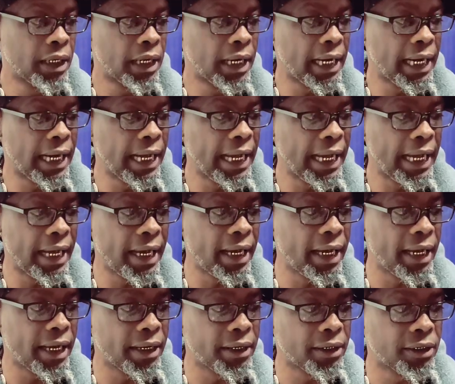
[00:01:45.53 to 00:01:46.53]
a
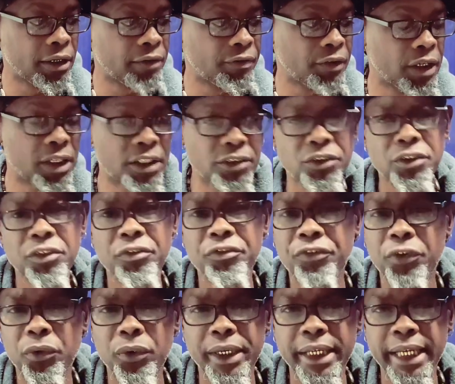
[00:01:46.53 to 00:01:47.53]
high of
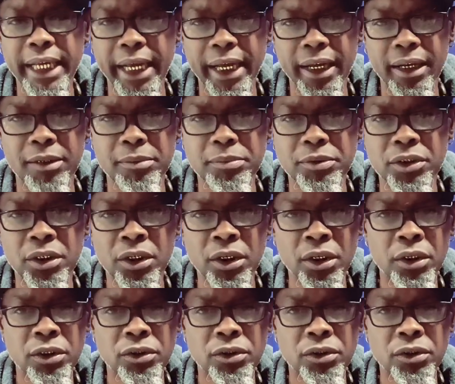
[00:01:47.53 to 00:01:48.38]
140 amps.